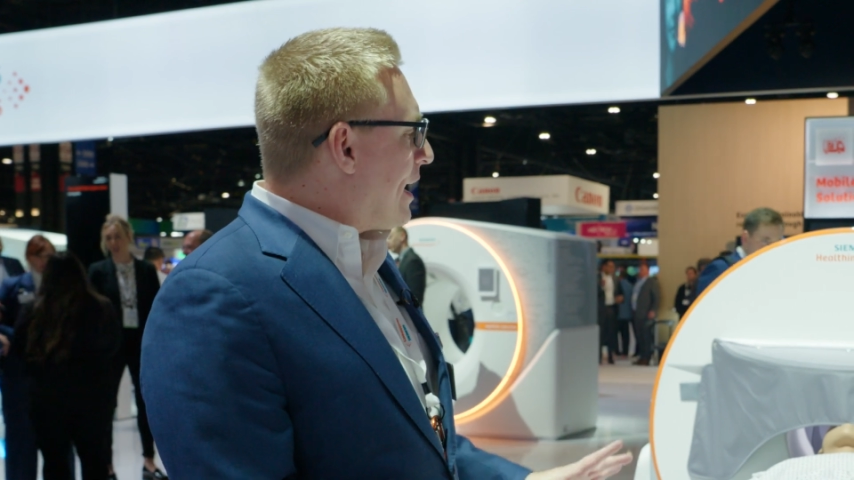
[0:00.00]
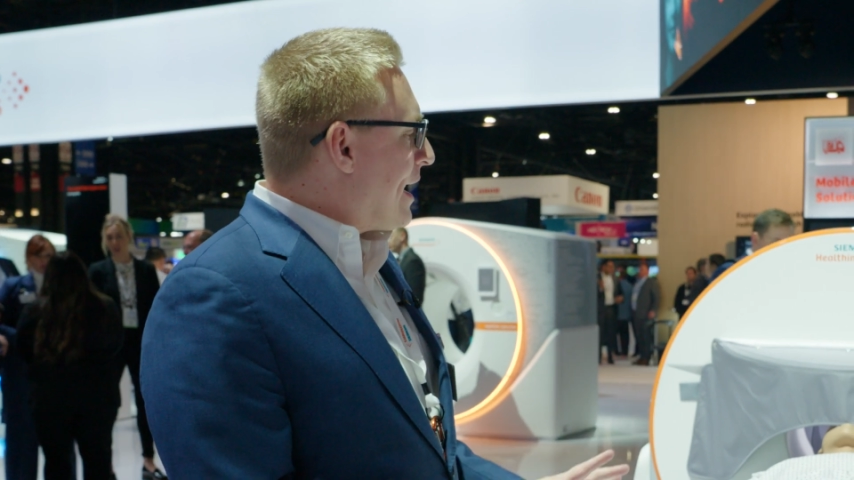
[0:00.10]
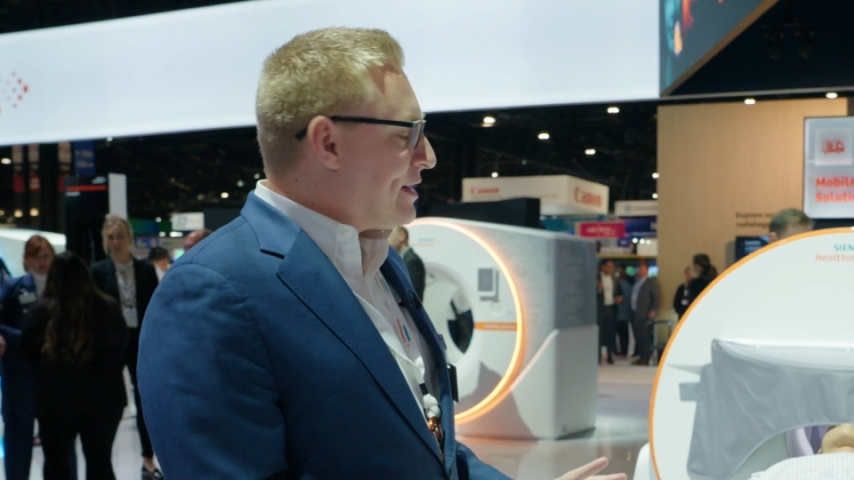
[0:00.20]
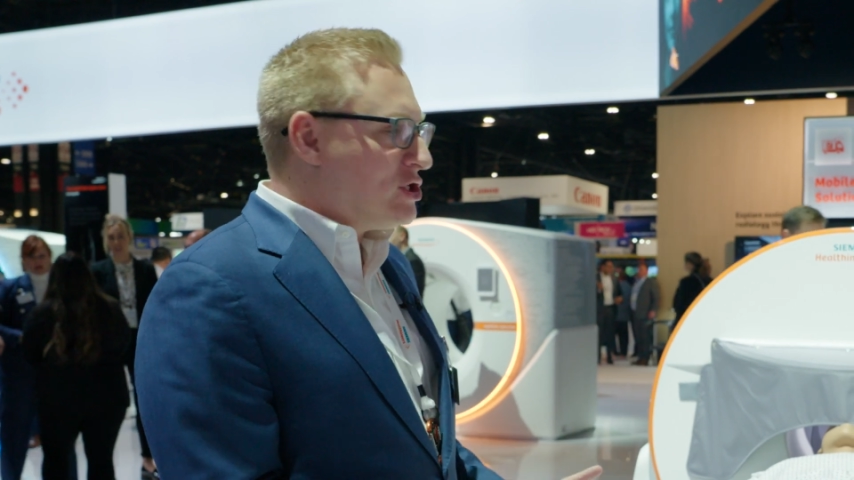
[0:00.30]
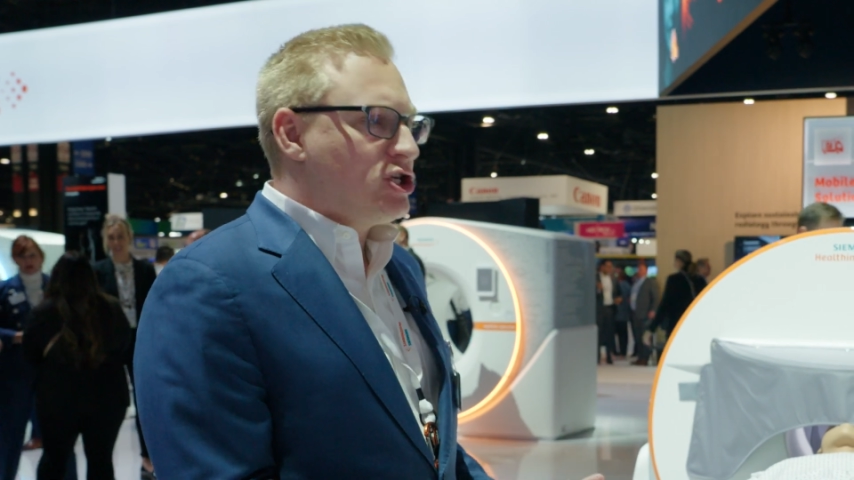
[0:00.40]

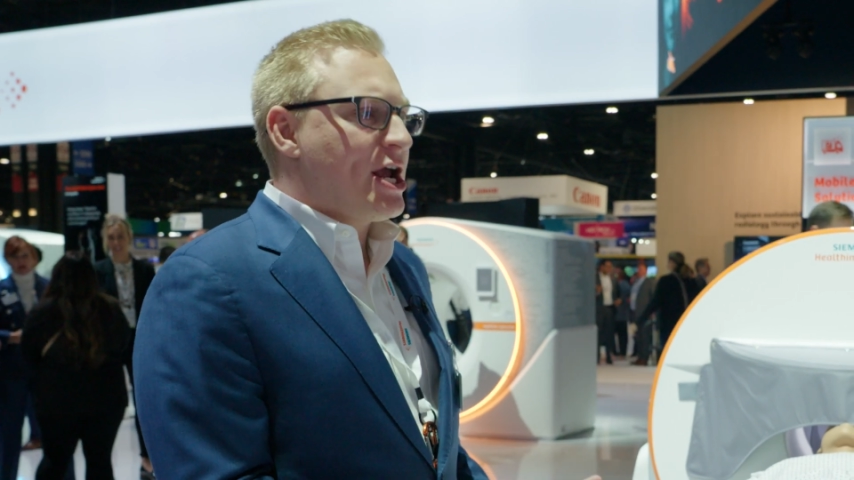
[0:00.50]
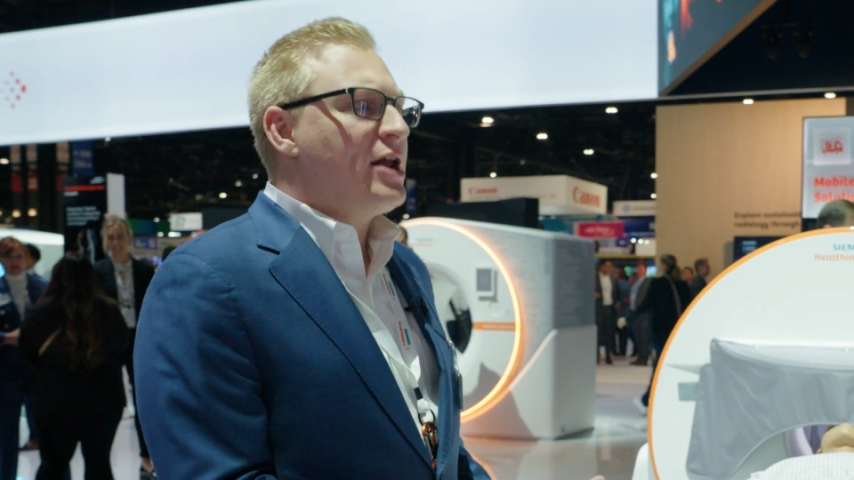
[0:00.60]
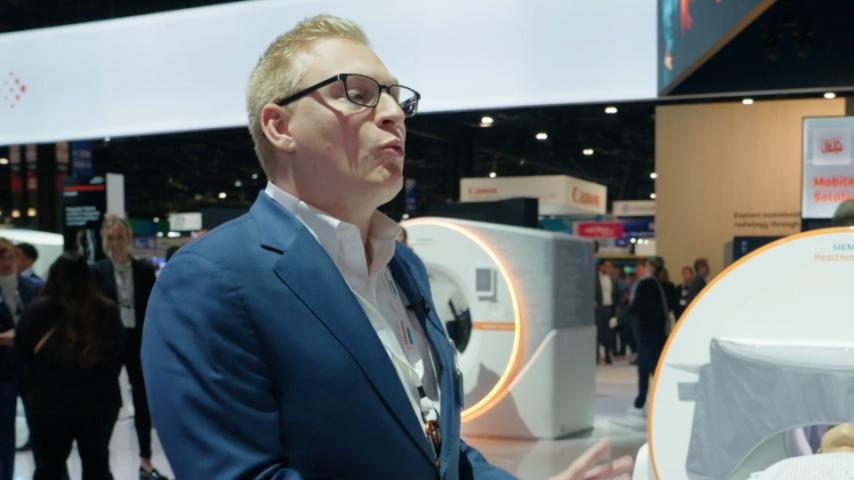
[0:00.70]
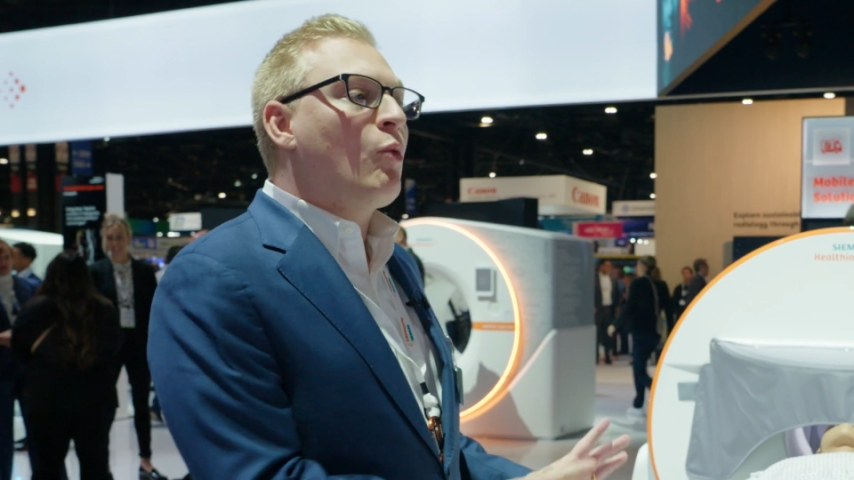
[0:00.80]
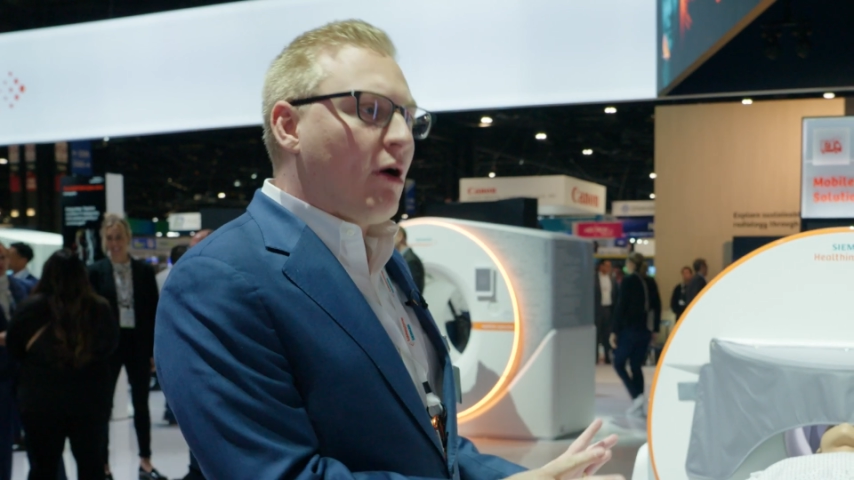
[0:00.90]
a
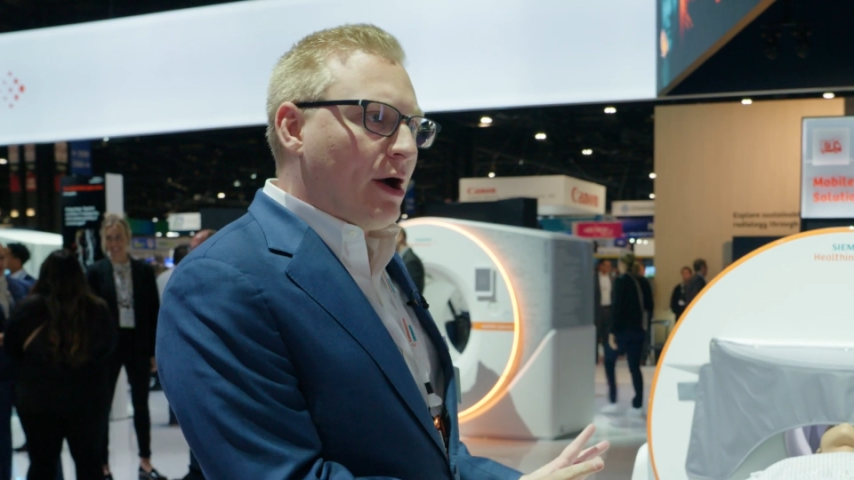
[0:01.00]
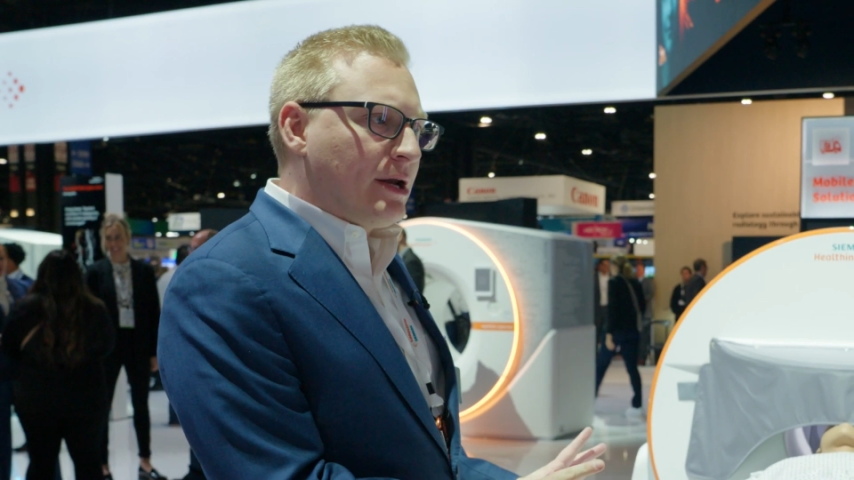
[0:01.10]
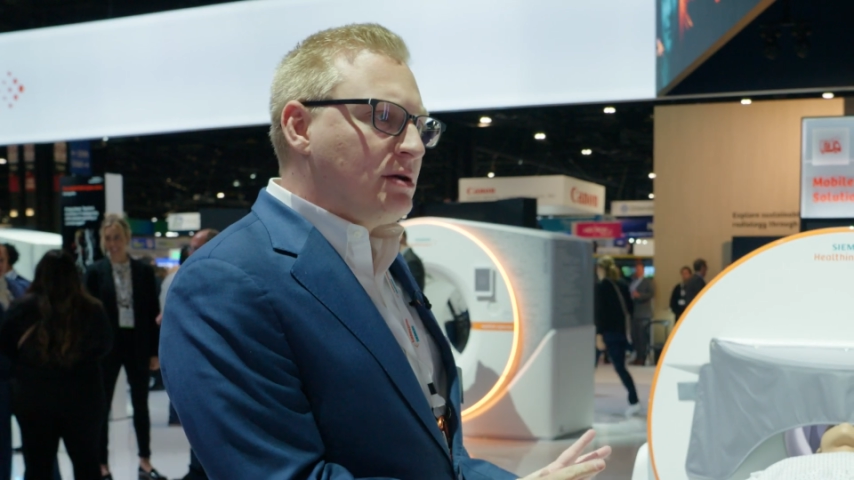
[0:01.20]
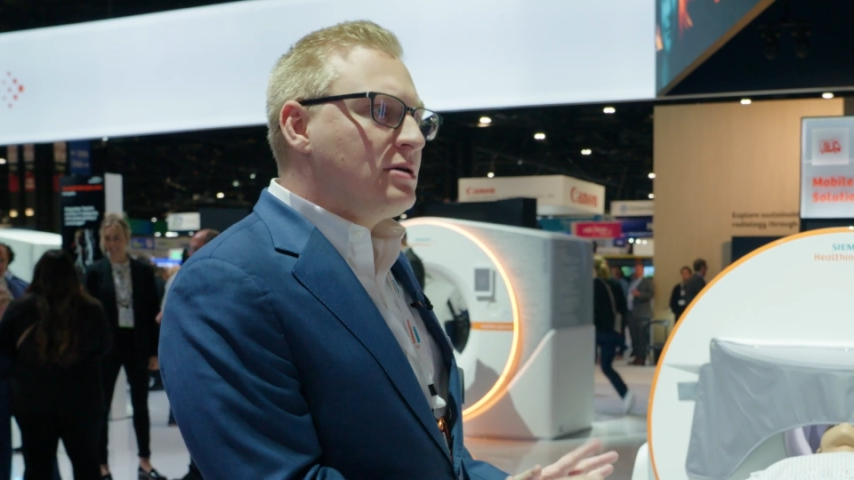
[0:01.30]
Gen 1